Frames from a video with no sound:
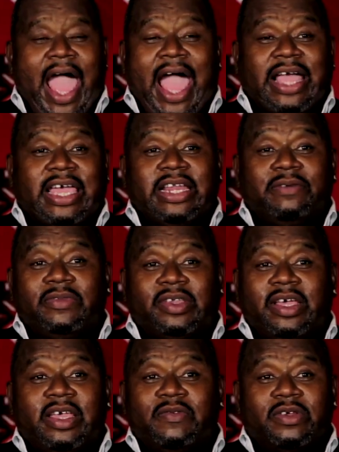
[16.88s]
I can't even
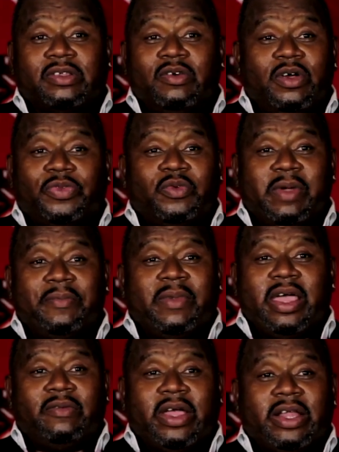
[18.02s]
tell you what's going through my
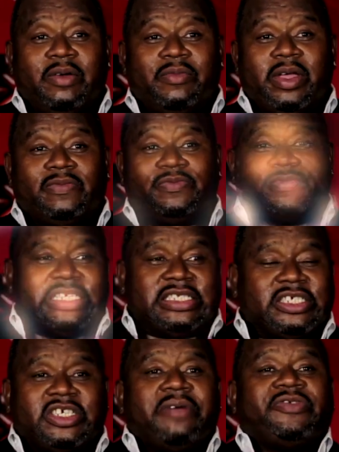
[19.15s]
mind right now, man. It's
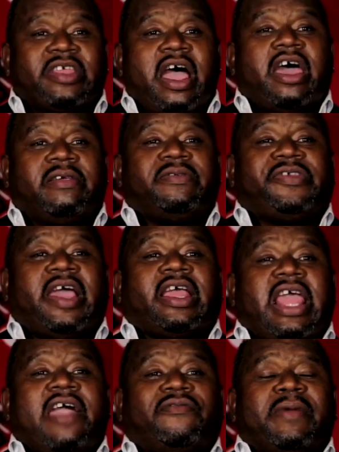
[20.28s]
the jump start on the second
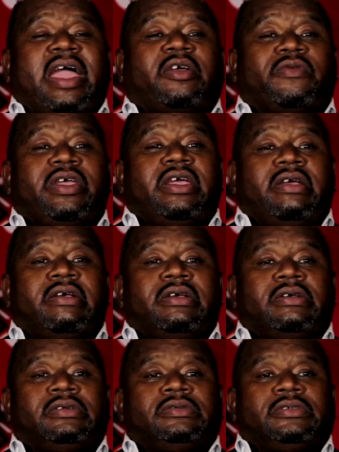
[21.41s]
half of my career,
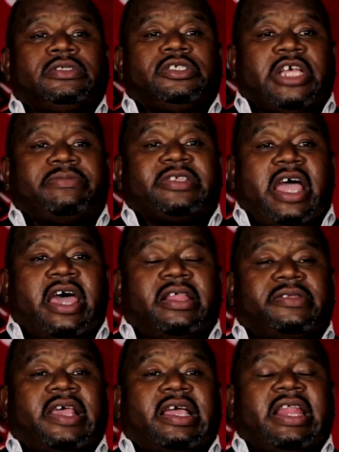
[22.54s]
jump start on
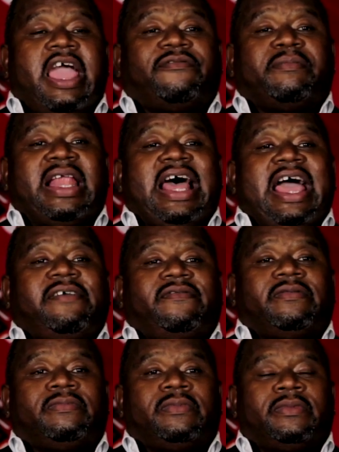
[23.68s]
the second half of my life.
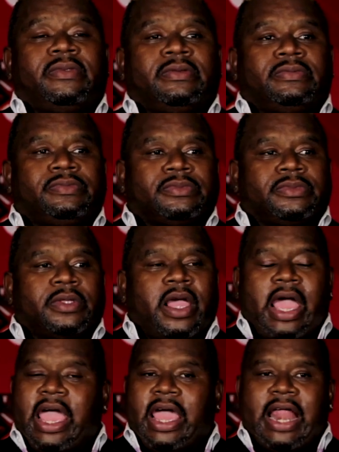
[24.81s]

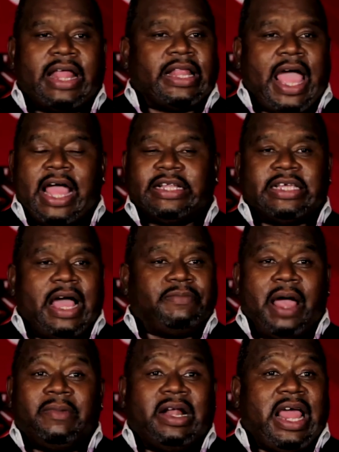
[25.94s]
And I,
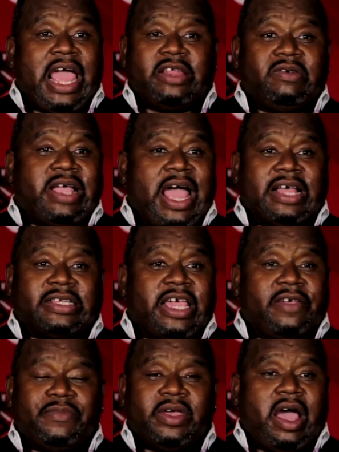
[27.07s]
am glad you guys
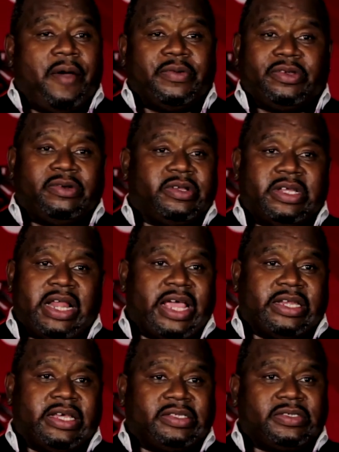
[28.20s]
gave me an opportunity
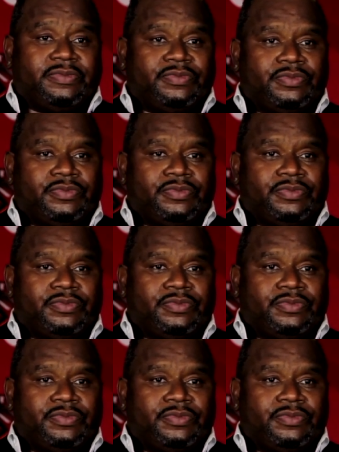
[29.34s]
like this.